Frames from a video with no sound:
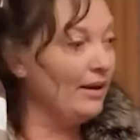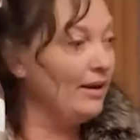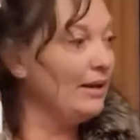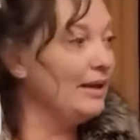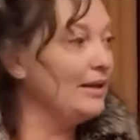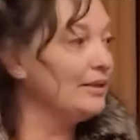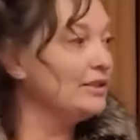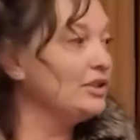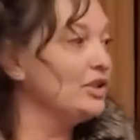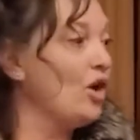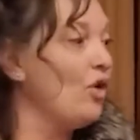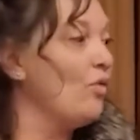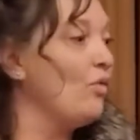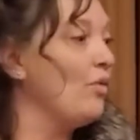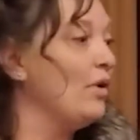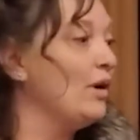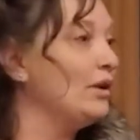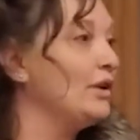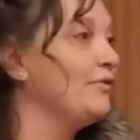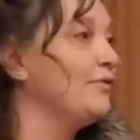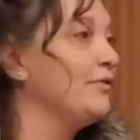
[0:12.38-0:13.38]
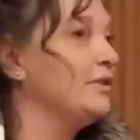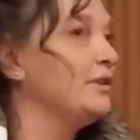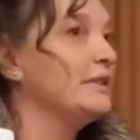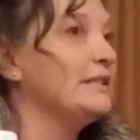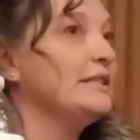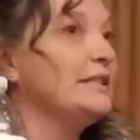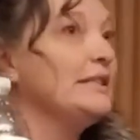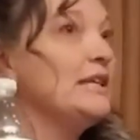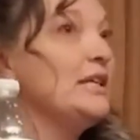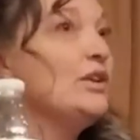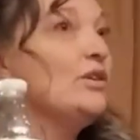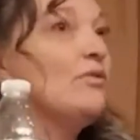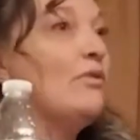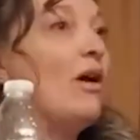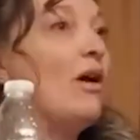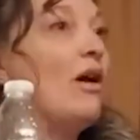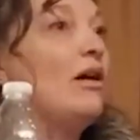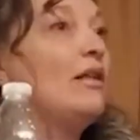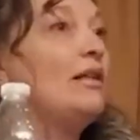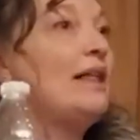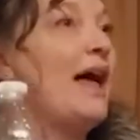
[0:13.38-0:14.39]
It's so wonderful to see you
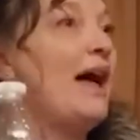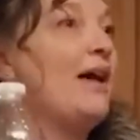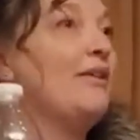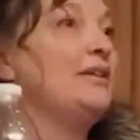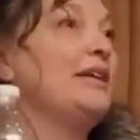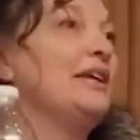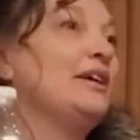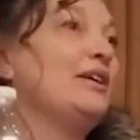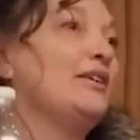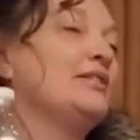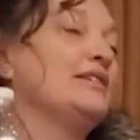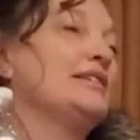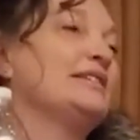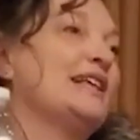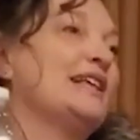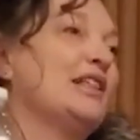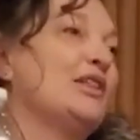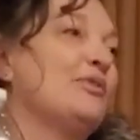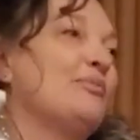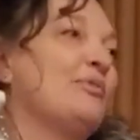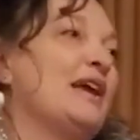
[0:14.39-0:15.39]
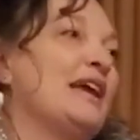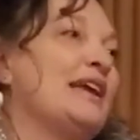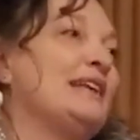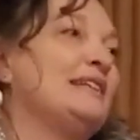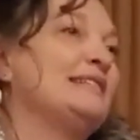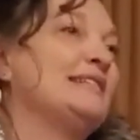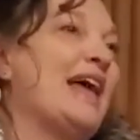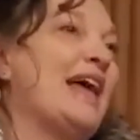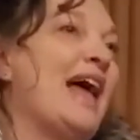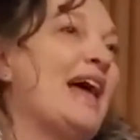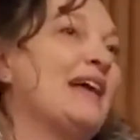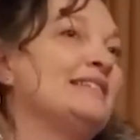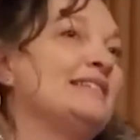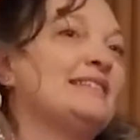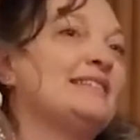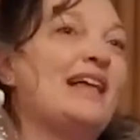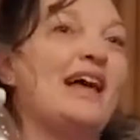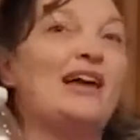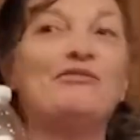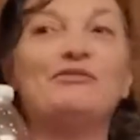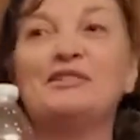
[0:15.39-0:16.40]
all out here to celebrate Dad's
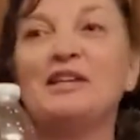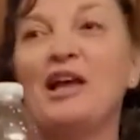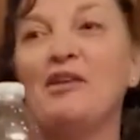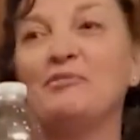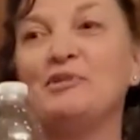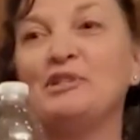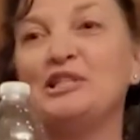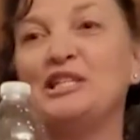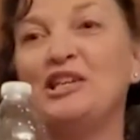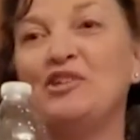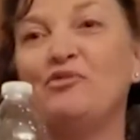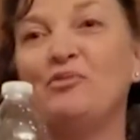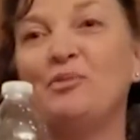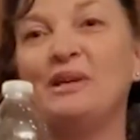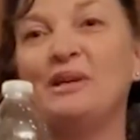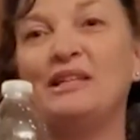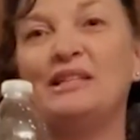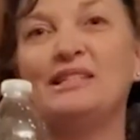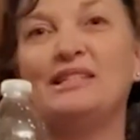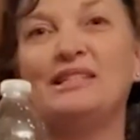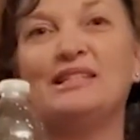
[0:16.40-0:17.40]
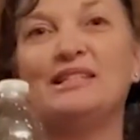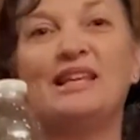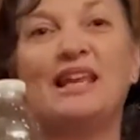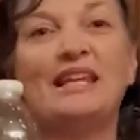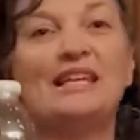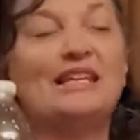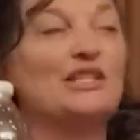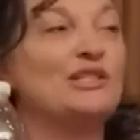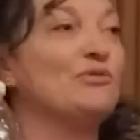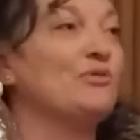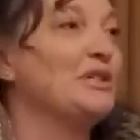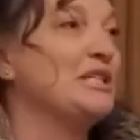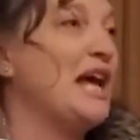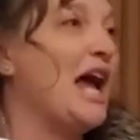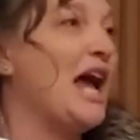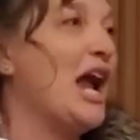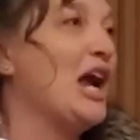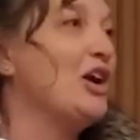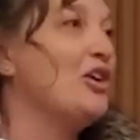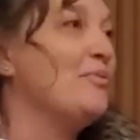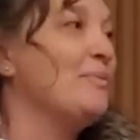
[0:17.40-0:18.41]
lifetime achievements and his
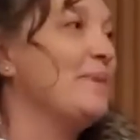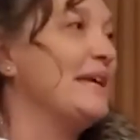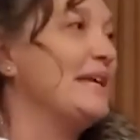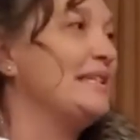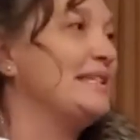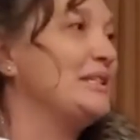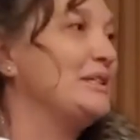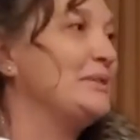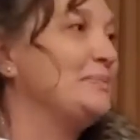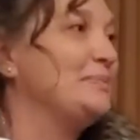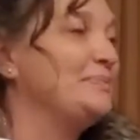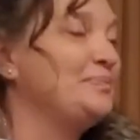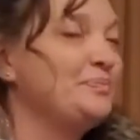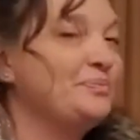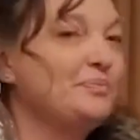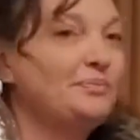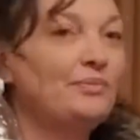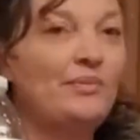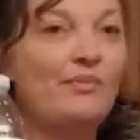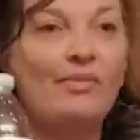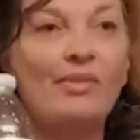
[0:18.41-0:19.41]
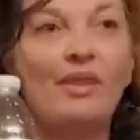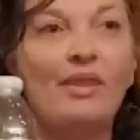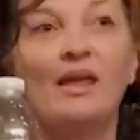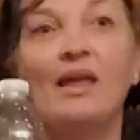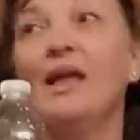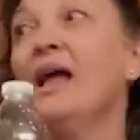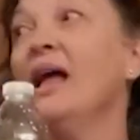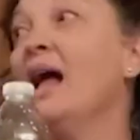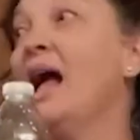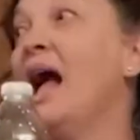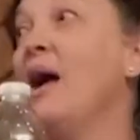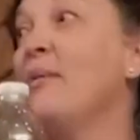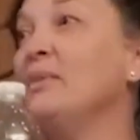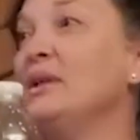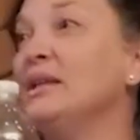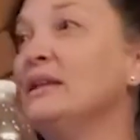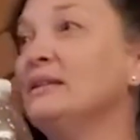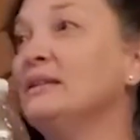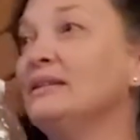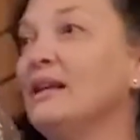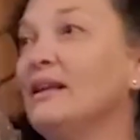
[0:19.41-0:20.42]
retirement. I'm
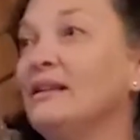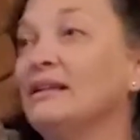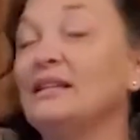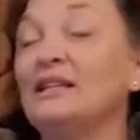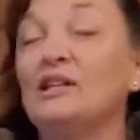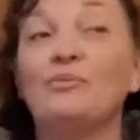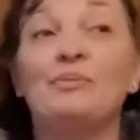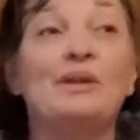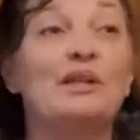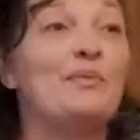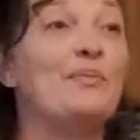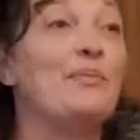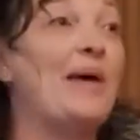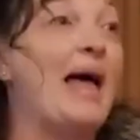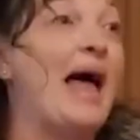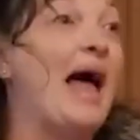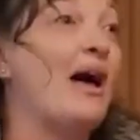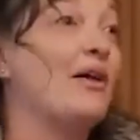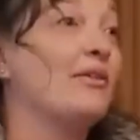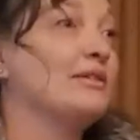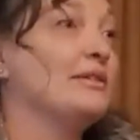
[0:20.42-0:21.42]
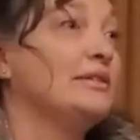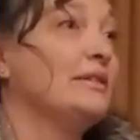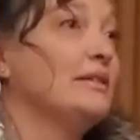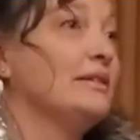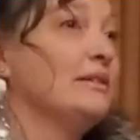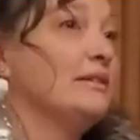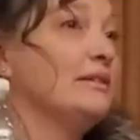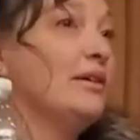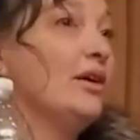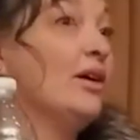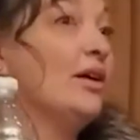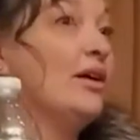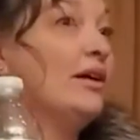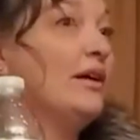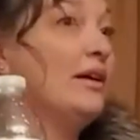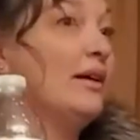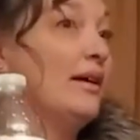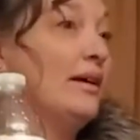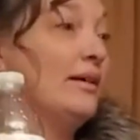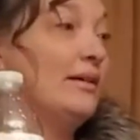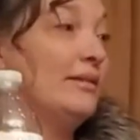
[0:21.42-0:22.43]
going to tell a little bit about
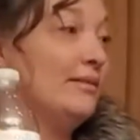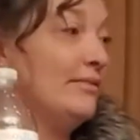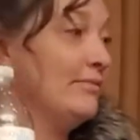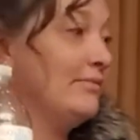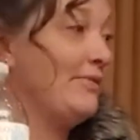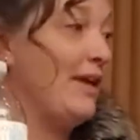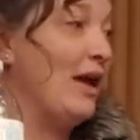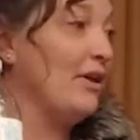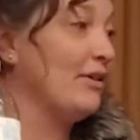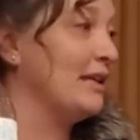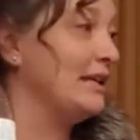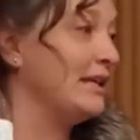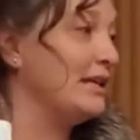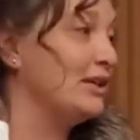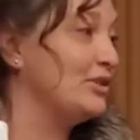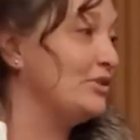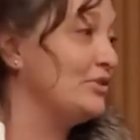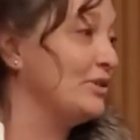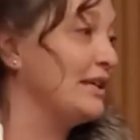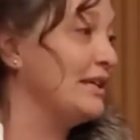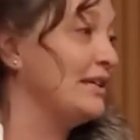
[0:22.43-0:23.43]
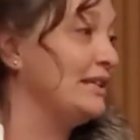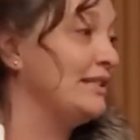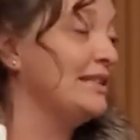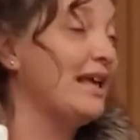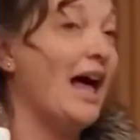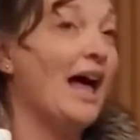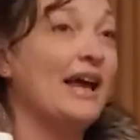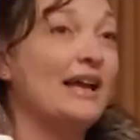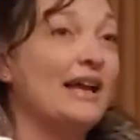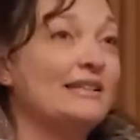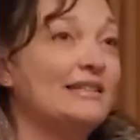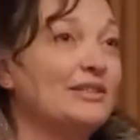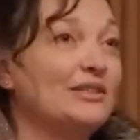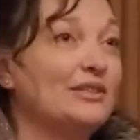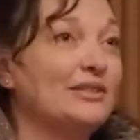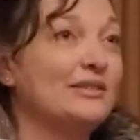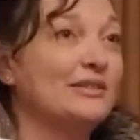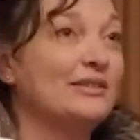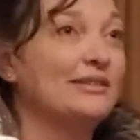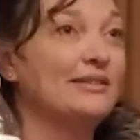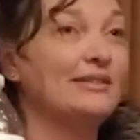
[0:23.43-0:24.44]
Falcon Industries, Heinz
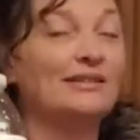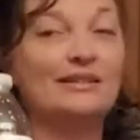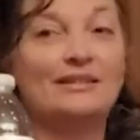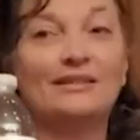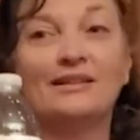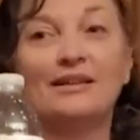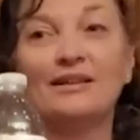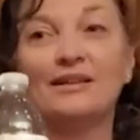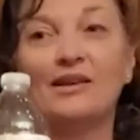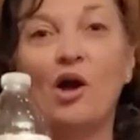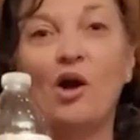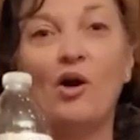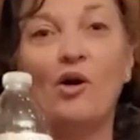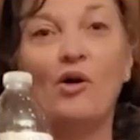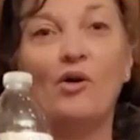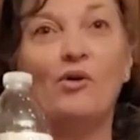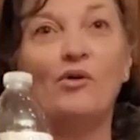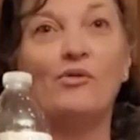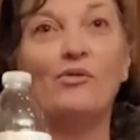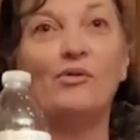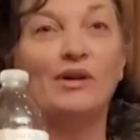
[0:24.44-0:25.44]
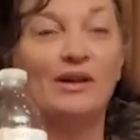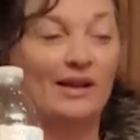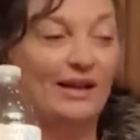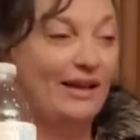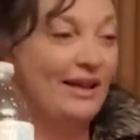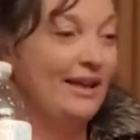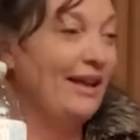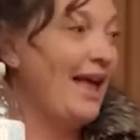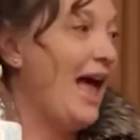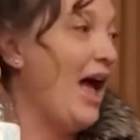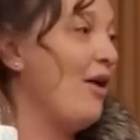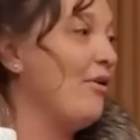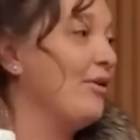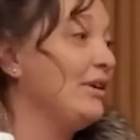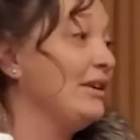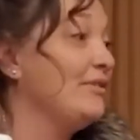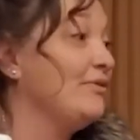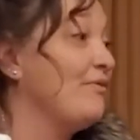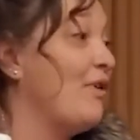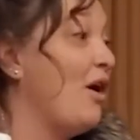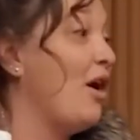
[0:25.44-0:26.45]
Co., how
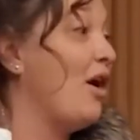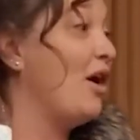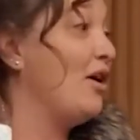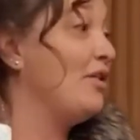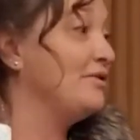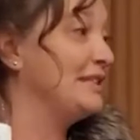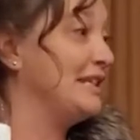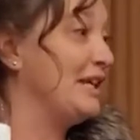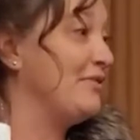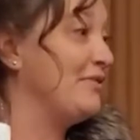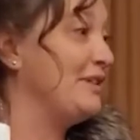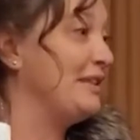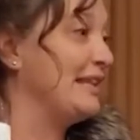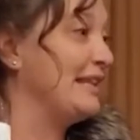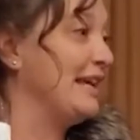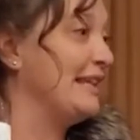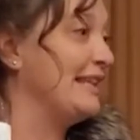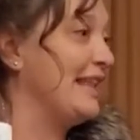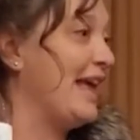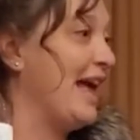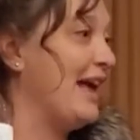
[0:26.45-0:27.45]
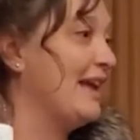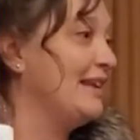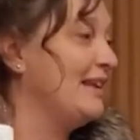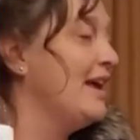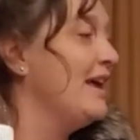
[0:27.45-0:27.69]
it evolved and everything like that.